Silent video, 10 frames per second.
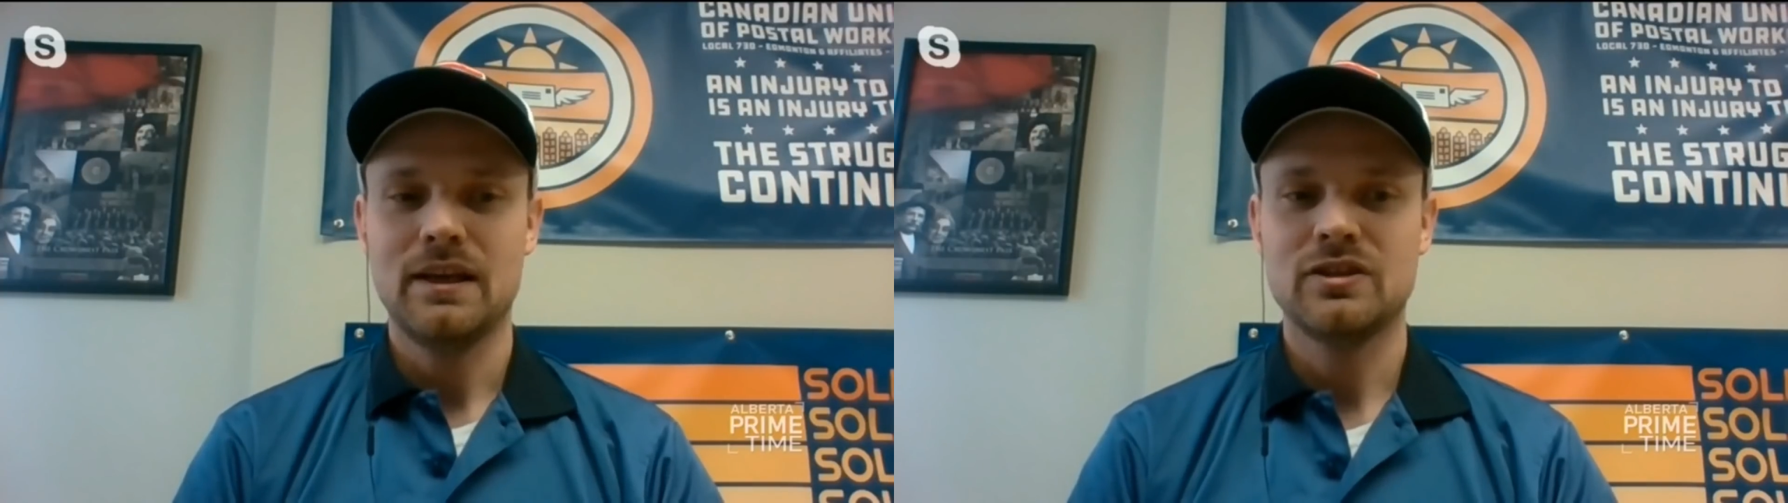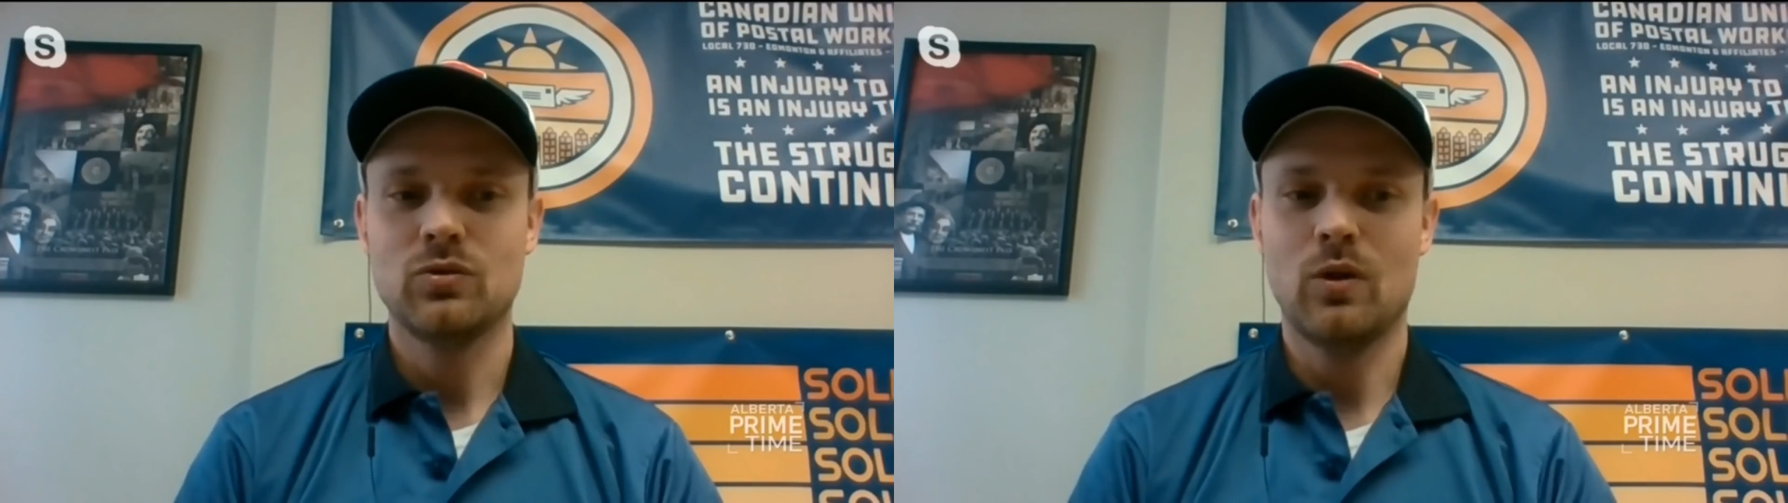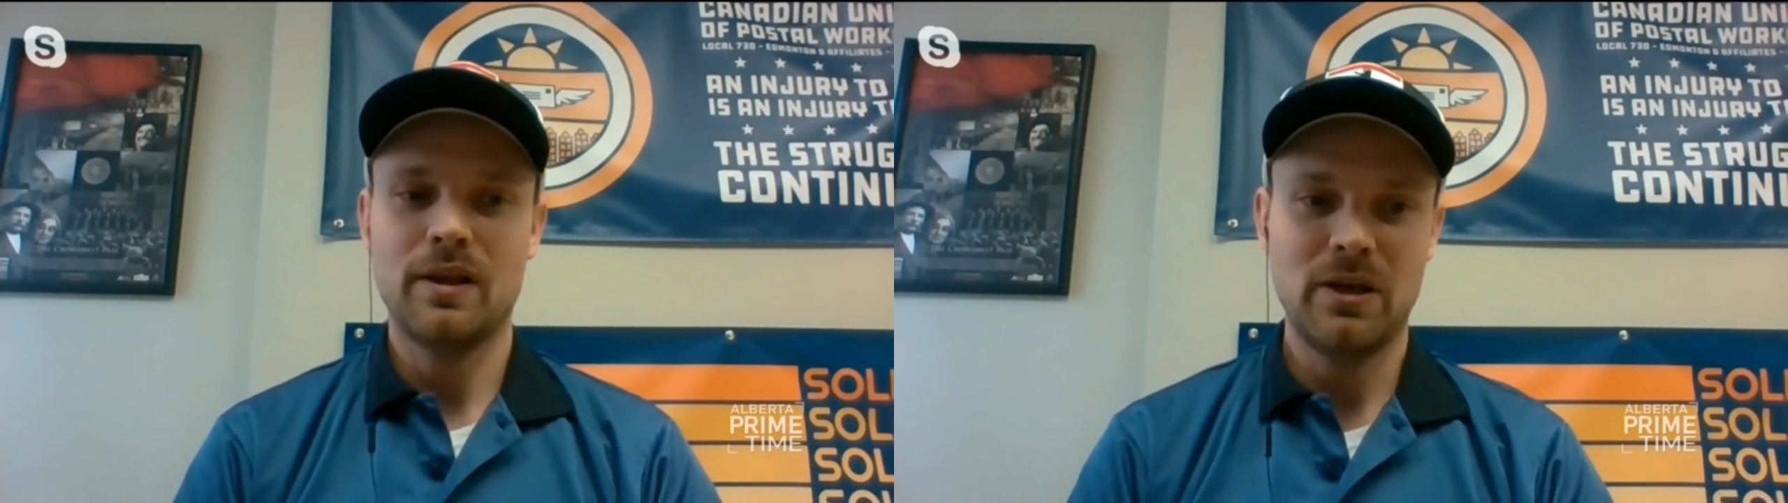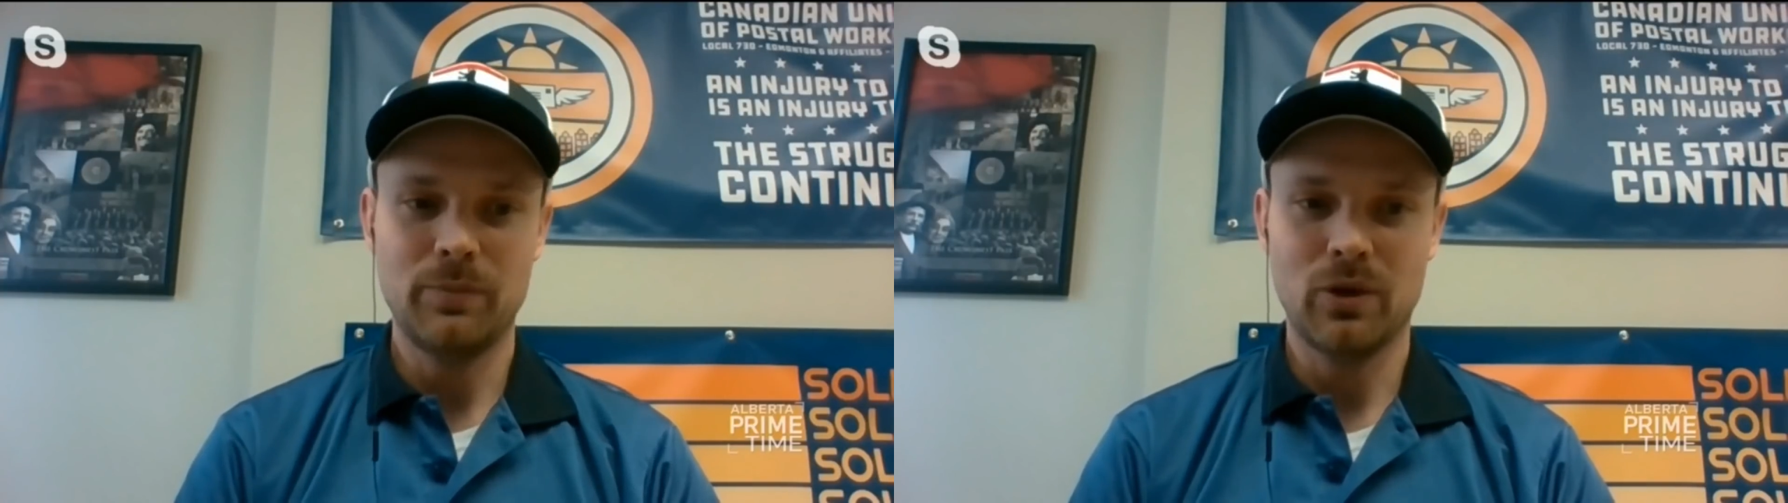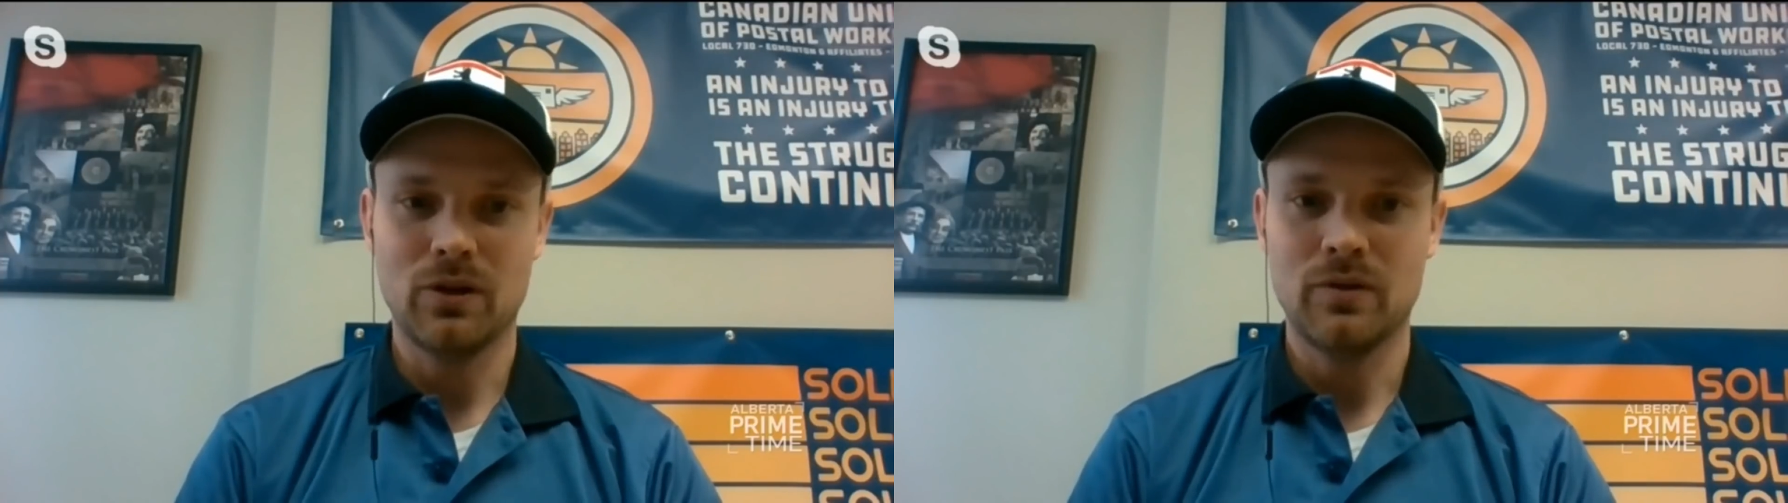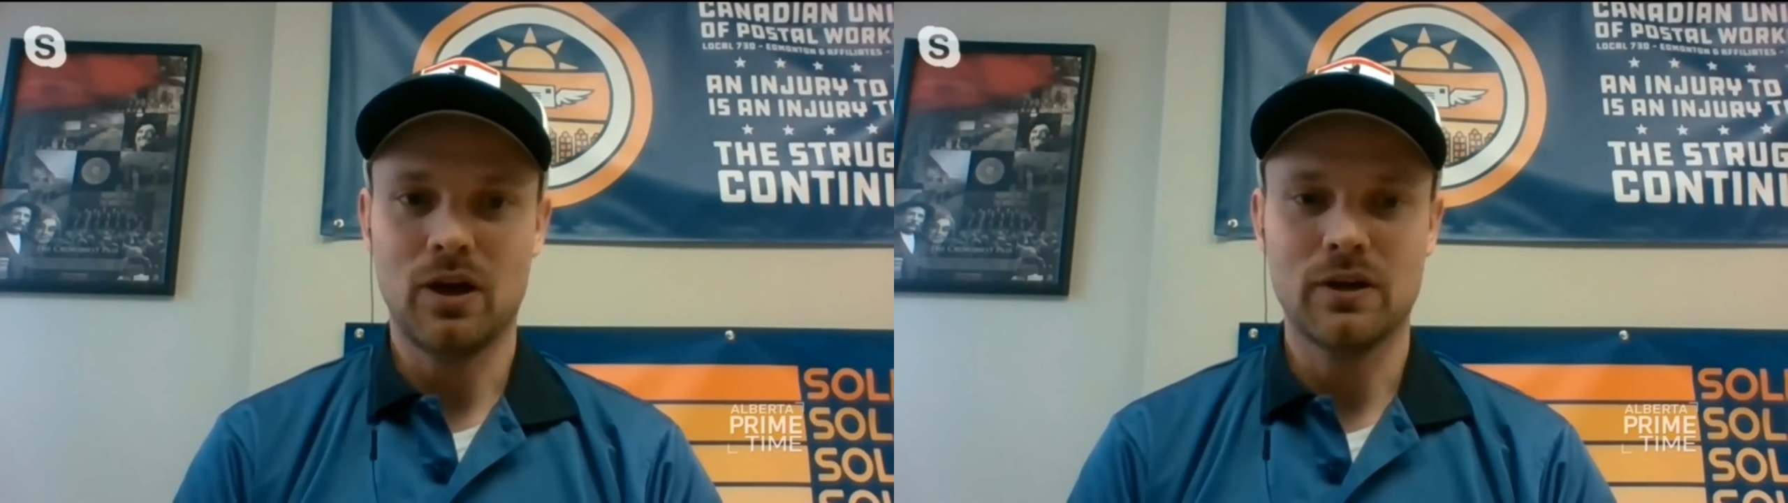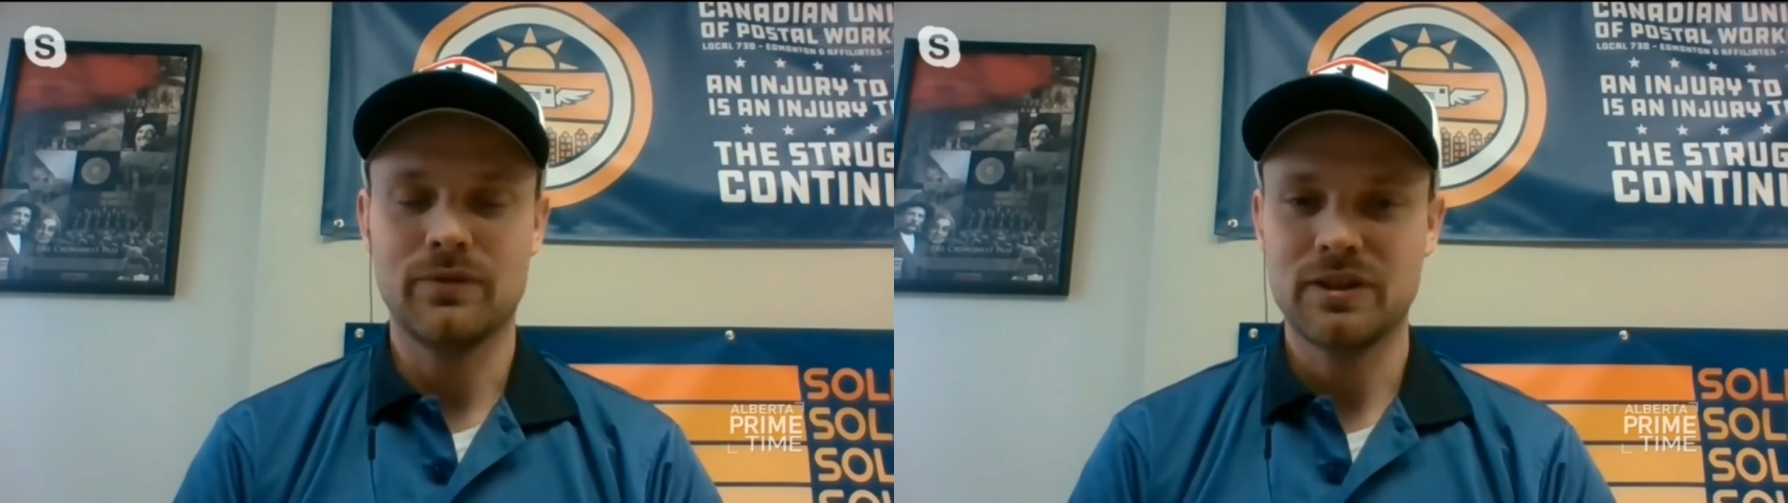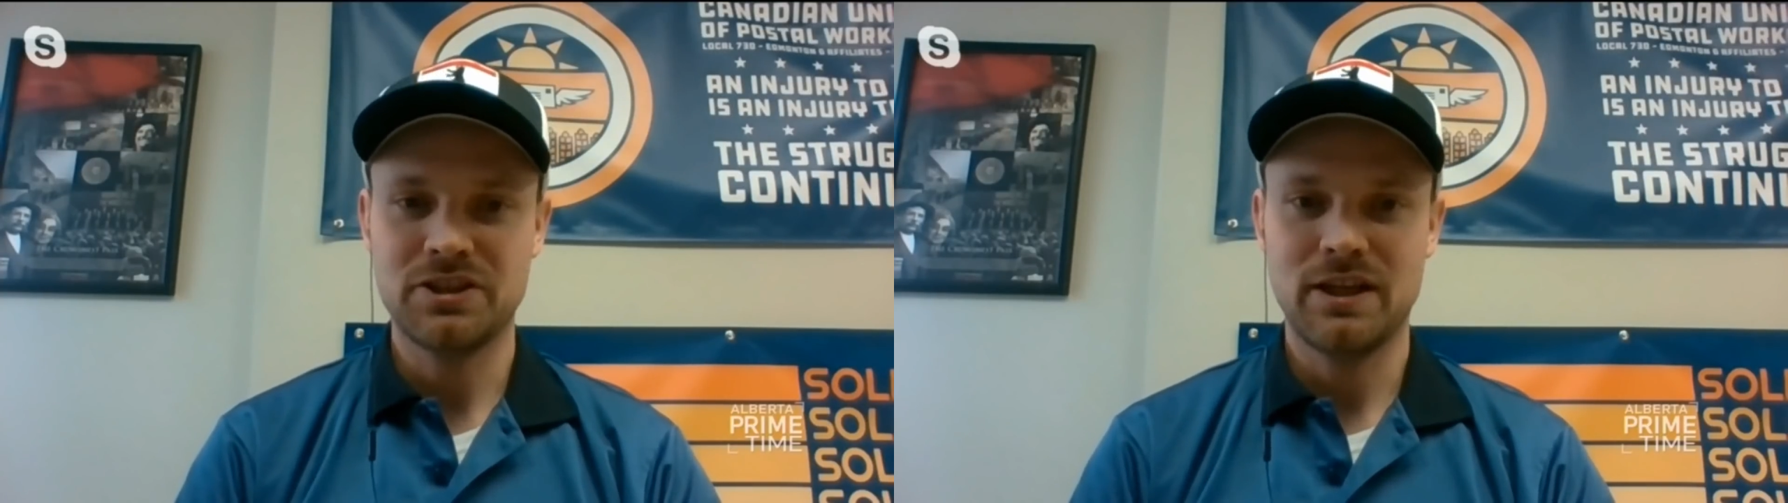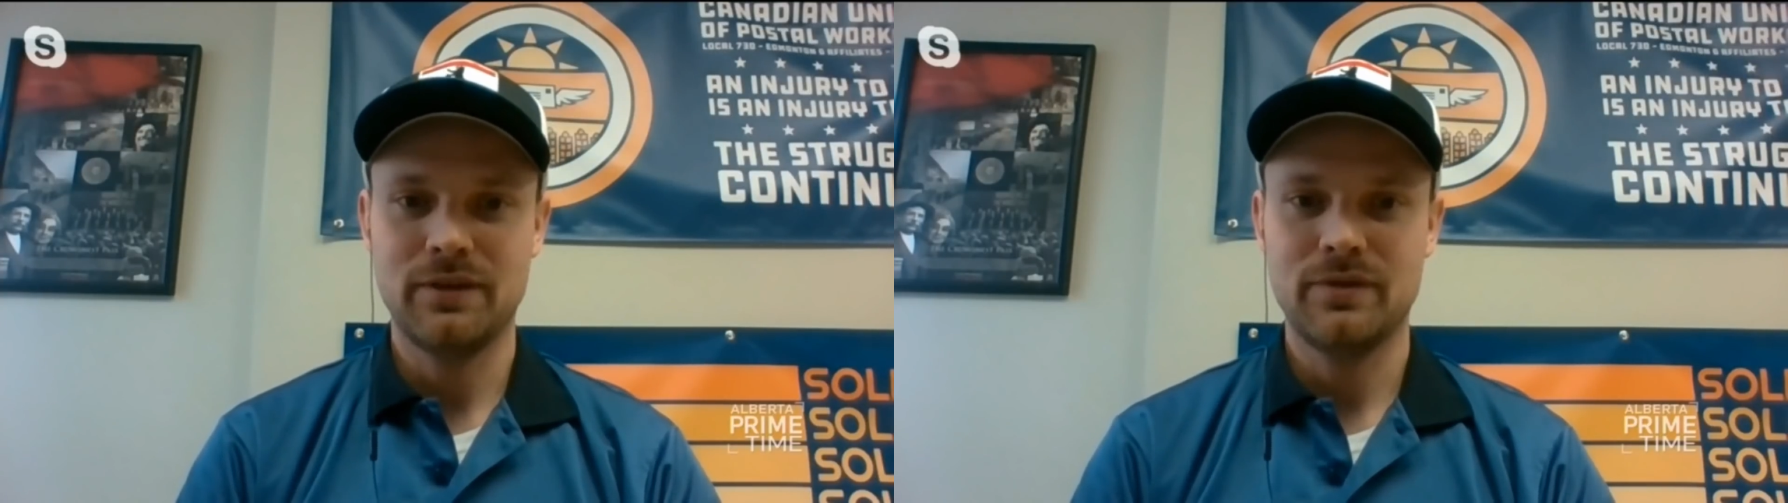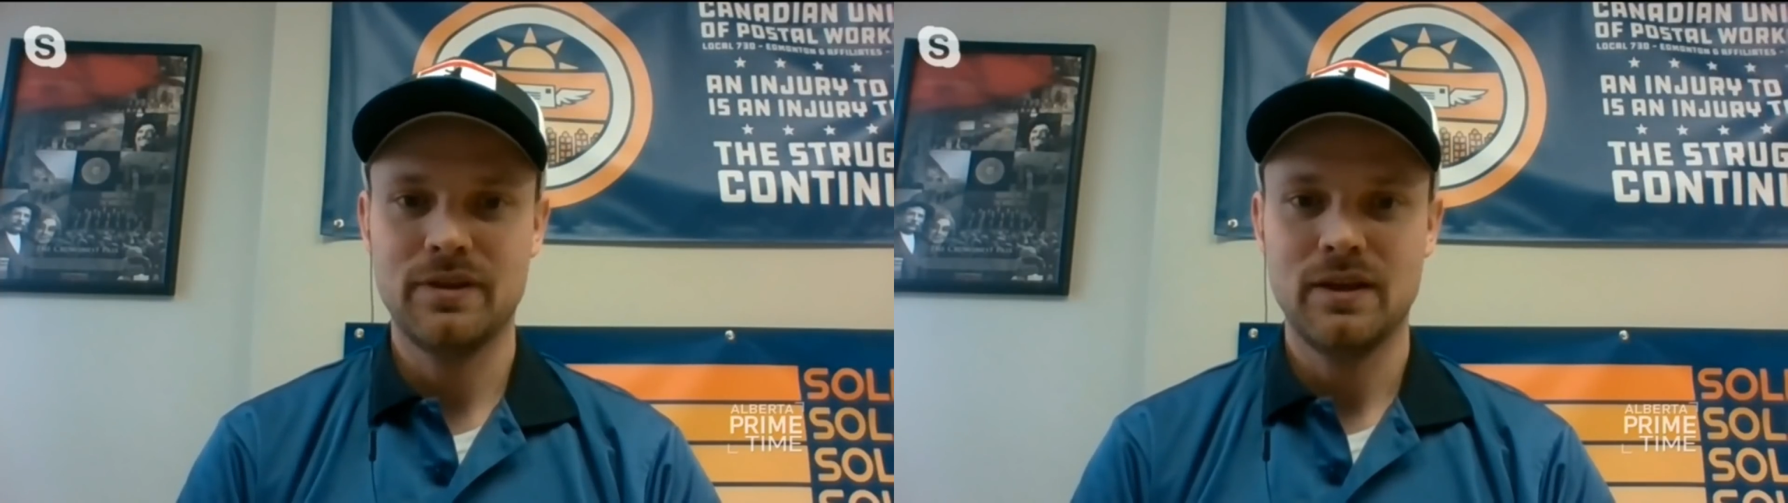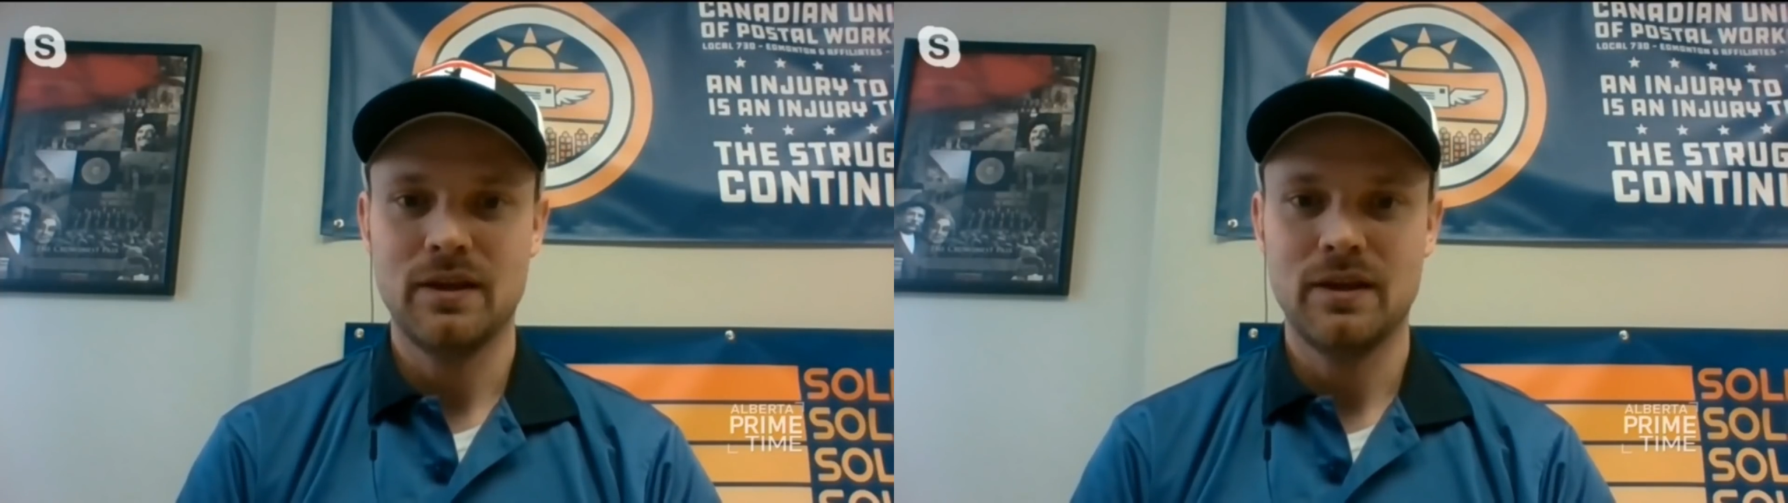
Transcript: 20 people on a first shift